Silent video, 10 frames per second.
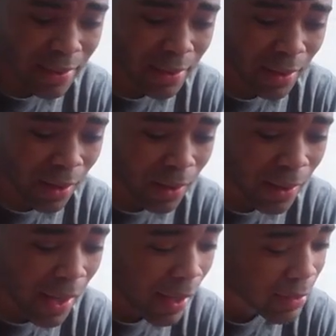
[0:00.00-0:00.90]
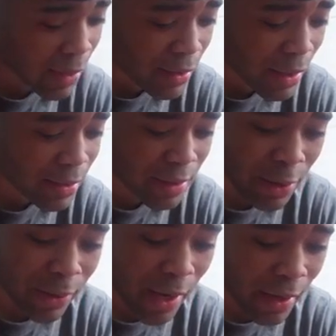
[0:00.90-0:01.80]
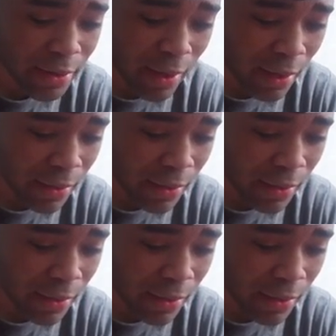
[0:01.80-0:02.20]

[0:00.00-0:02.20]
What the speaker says: That's a long ass unnecessary hashtag.